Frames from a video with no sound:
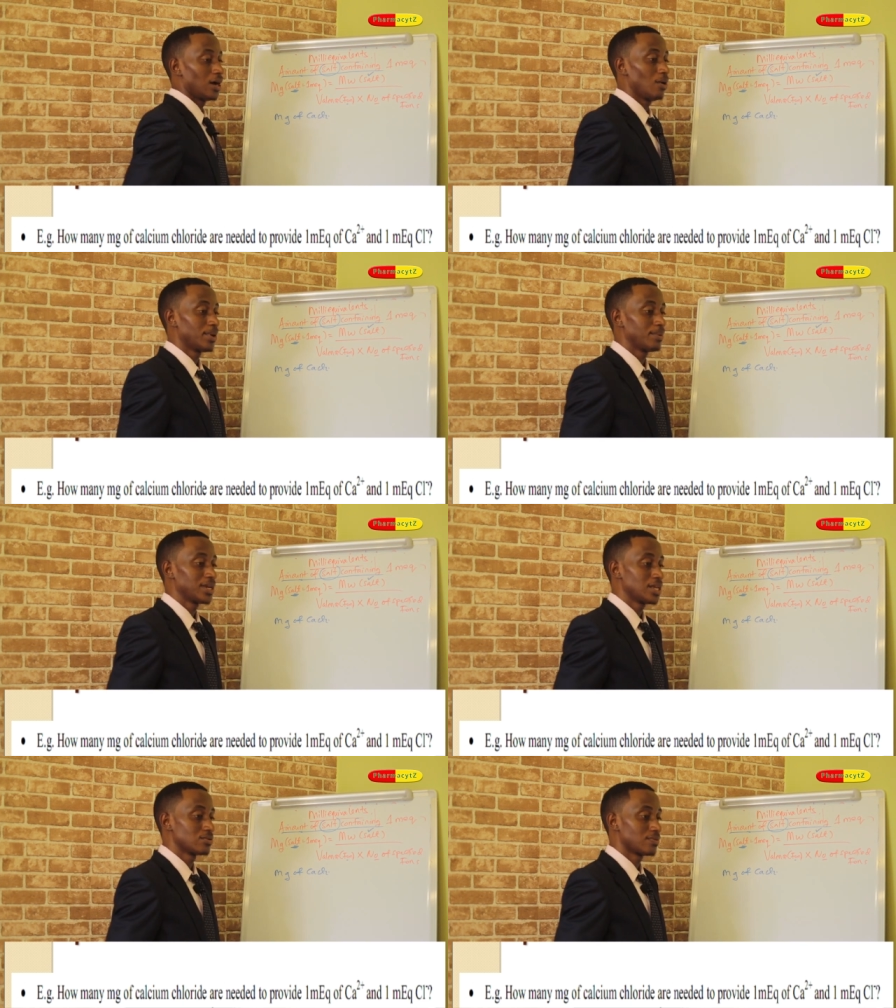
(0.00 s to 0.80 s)
many
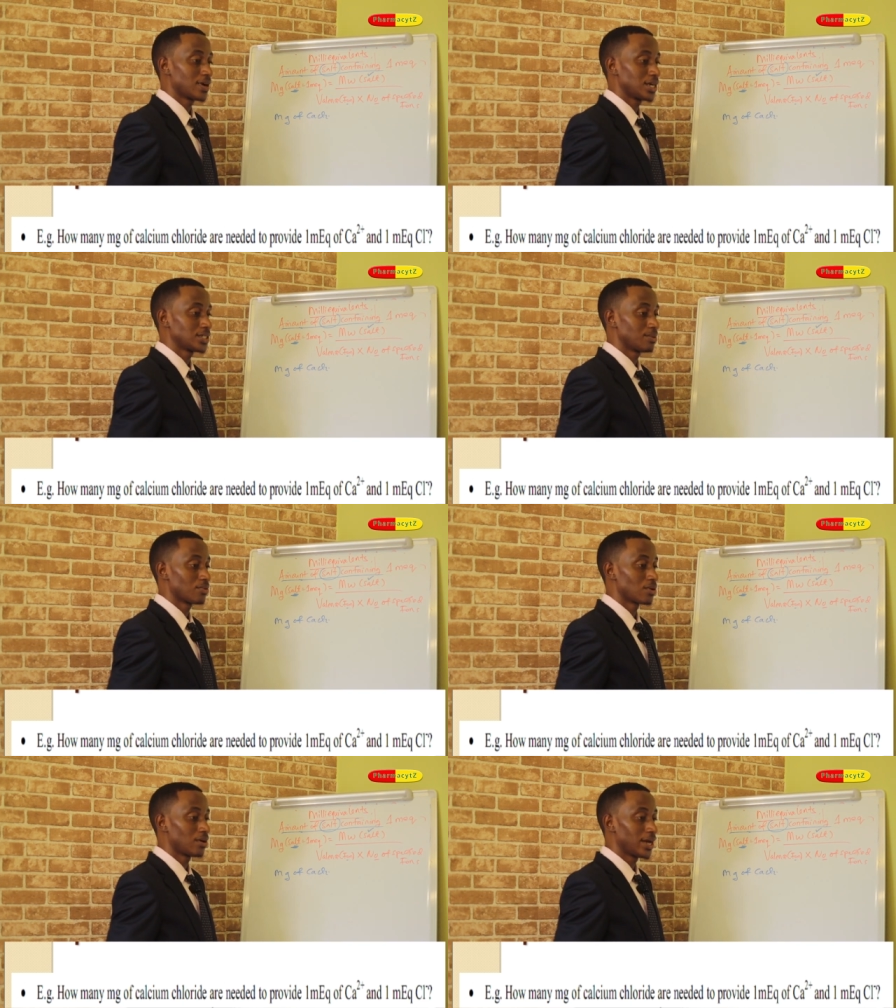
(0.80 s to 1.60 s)
milligrams of
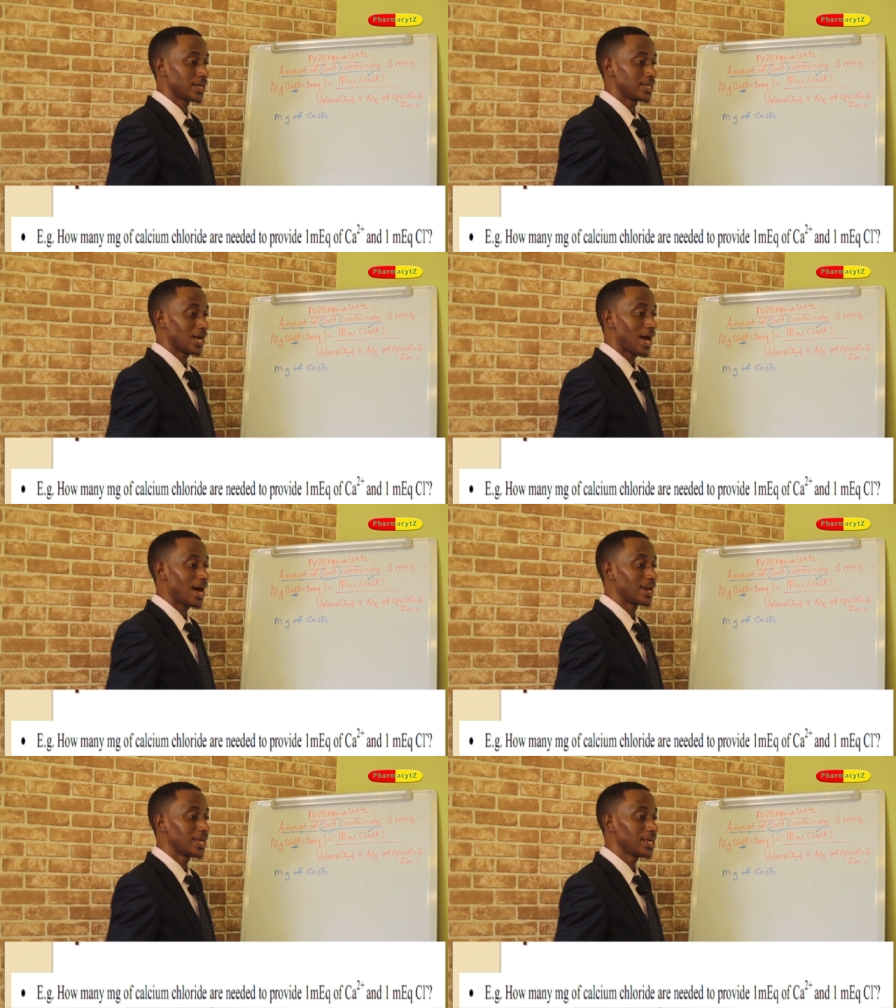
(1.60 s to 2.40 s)
calcium chloride
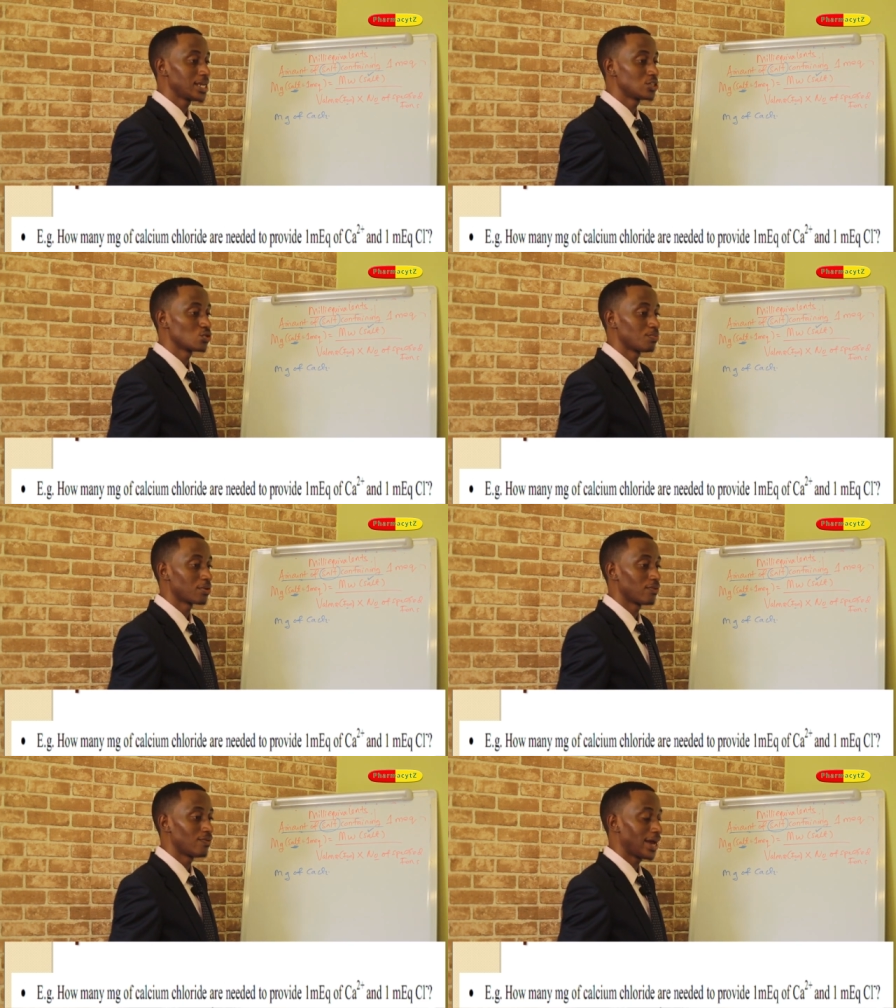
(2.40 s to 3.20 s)
are needed to
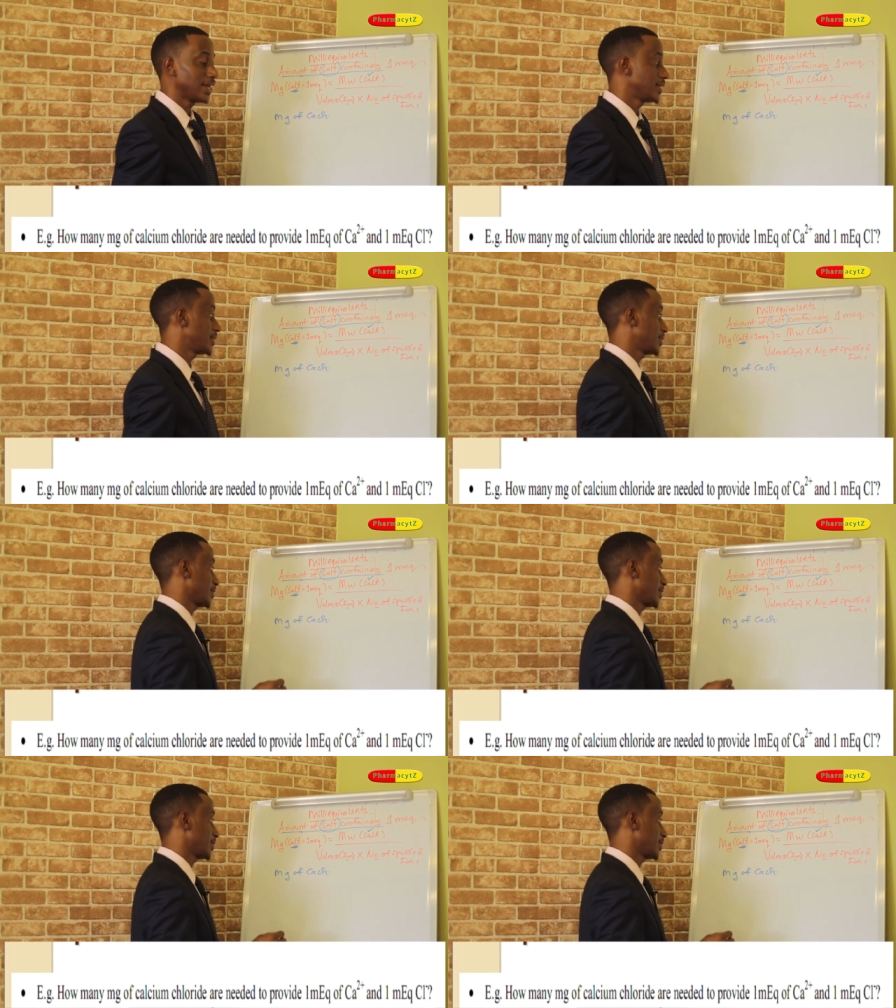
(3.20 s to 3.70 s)
provide